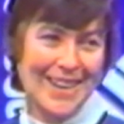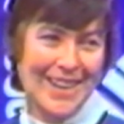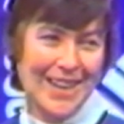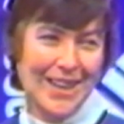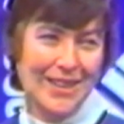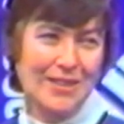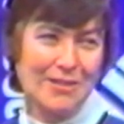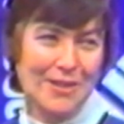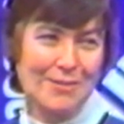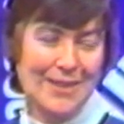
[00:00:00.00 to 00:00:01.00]
Uh -huh. you, know
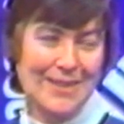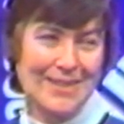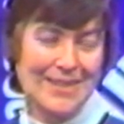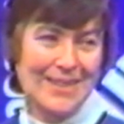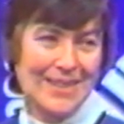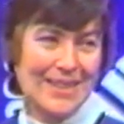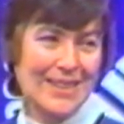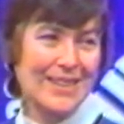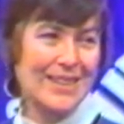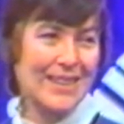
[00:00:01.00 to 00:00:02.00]
you have sometimes
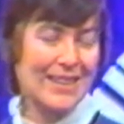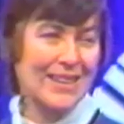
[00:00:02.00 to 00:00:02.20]
been